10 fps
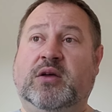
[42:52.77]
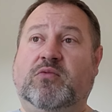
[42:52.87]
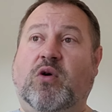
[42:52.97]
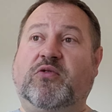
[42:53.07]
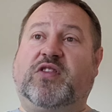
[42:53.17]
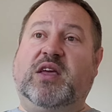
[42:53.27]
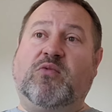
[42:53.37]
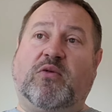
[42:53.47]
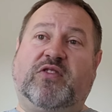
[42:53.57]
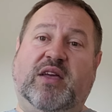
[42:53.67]
what was
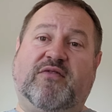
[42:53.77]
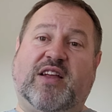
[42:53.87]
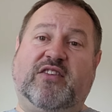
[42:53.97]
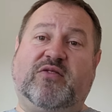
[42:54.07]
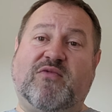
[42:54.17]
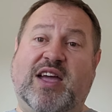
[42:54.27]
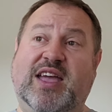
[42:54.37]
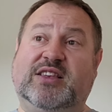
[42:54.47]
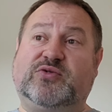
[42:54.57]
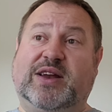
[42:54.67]
the inflation rate
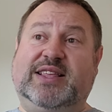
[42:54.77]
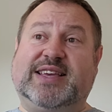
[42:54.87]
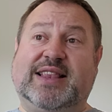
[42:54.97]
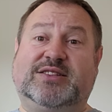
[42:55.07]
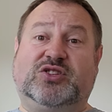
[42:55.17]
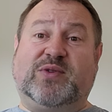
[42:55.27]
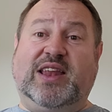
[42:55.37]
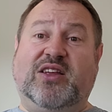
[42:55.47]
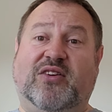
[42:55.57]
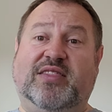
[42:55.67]
in 2010 to
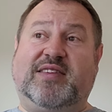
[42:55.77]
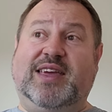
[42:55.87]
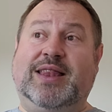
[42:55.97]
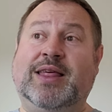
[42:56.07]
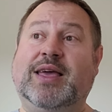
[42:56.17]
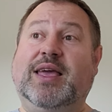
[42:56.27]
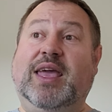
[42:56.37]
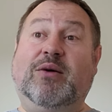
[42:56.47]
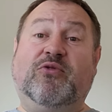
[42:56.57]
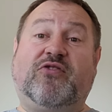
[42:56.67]
2019?
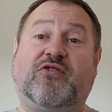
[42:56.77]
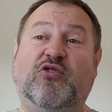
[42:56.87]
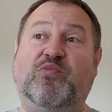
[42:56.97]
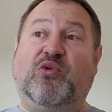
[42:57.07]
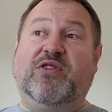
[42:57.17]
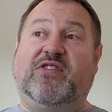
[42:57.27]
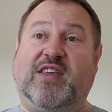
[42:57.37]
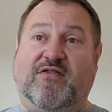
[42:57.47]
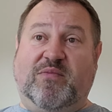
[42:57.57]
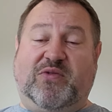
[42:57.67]
It was
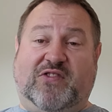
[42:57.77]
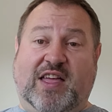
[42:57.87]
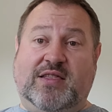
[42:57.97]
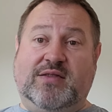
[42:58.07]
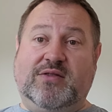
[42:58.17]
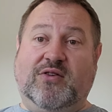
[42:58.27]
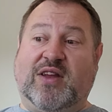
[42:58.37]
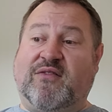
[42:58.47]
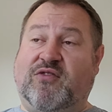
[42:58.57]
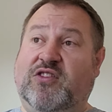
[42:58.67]
2.7% on
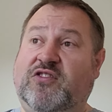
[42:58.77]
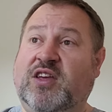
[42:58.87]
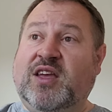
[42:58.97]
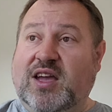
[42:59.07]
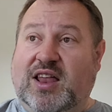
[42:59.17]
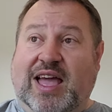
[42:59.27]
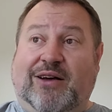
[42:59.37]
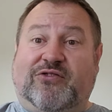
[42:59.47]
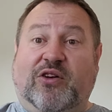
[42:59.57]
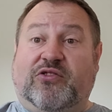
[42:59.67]
average, and
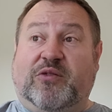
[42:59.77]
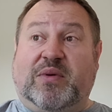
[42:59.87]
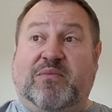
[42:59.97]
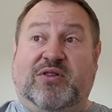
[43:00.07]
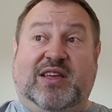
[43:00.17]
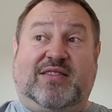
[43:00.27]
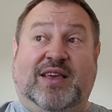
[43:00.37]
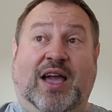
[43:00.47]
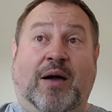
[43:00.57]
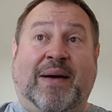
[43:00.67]
households have been
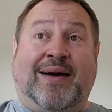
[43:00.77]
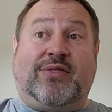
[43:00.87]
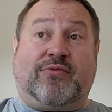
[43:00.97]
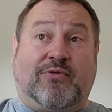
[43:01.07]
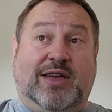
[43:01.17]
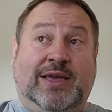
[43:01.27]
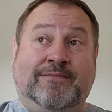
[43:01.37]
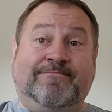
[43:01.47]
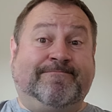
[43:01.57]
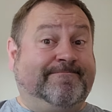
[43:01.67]
predicting about 3%.
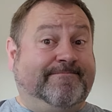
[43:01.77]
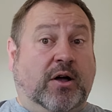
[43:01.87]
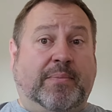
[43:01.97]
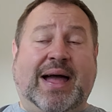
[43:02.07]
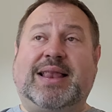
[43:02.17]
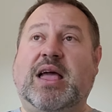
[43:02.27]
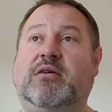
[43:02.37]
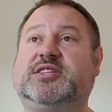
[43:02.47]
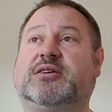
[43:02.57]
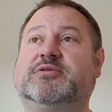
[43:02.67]
Not bad,
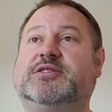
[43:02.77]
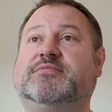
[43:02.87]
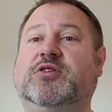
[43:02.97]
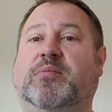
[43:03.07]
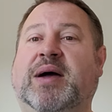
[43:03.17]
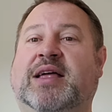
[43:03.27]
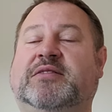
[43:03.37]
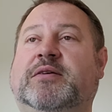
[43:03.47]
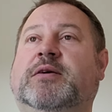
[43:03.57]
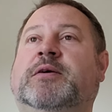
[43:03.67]
households, not bad.
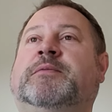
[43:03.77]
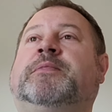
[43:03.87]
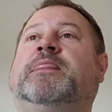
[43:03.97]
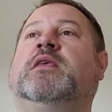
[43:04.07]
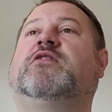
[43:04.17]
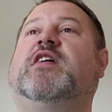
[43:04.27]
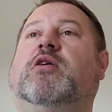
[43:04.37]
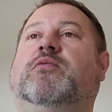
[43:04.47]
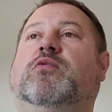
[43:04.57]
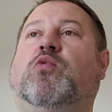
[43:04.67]

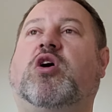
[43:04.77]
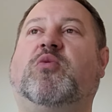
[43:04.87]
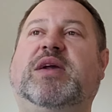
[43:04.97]
So, what can we